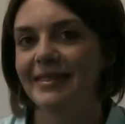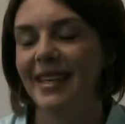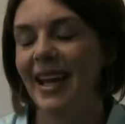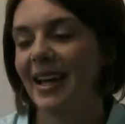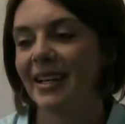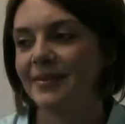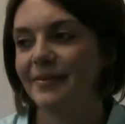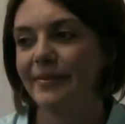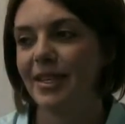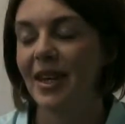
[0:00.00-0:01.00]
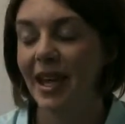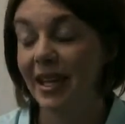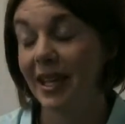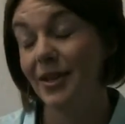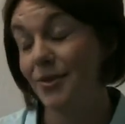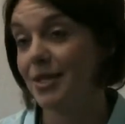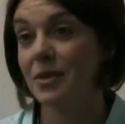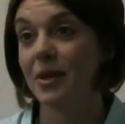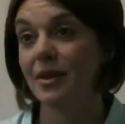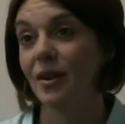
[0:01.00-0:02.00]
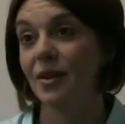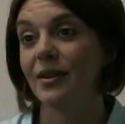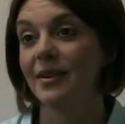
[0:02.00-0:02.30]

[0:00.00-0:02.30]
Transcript: Yeah, you kind of get used to it, though.